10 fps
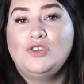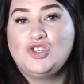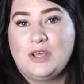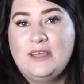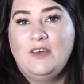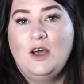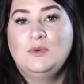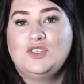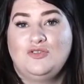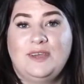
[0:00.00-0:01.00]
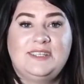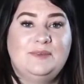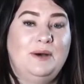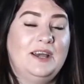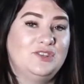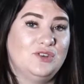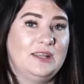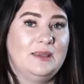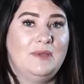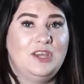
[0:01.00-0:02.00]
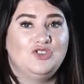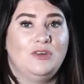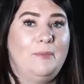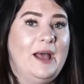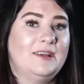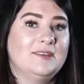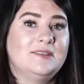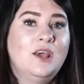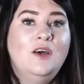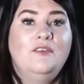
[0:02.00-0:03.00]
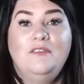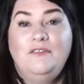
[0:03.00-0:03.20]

Retriever was created by Dudley Marjoribanks, the